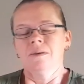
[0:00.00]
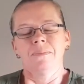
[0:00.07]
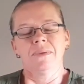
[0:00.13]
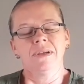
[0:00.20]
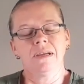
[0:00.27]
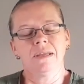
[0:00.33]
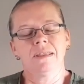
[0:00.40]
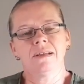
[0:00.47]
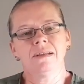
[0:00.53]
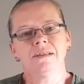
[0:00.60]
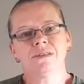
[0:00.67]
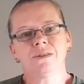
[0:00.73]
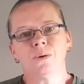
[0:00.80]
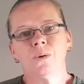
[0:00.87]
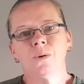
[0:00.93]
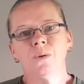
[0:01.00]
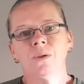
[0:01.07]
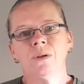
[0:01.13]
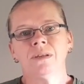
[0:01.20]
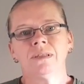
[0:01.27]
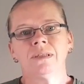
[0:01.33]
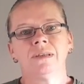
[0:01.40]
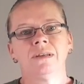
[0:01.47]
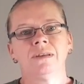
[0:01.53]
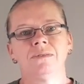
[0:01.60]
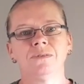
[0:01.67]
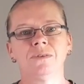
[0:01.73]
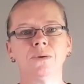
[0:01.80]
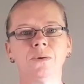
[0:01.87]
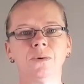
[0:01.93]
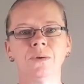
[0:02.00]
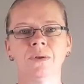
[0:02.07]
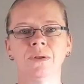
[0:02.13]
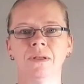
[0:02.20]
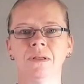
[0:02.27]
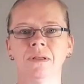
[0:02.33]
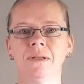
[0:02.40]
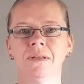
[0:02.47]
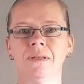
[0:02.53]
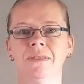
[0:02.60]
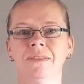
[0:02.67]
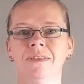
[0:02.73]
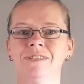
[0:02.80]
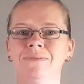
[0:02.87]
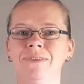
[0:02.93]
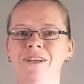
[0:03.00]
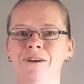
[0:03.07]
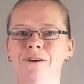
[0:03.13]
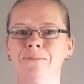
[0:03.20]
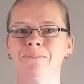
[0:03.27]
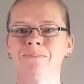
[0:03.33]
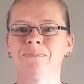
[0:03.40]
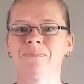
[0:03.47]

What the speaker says: But yeah, that is all for this video.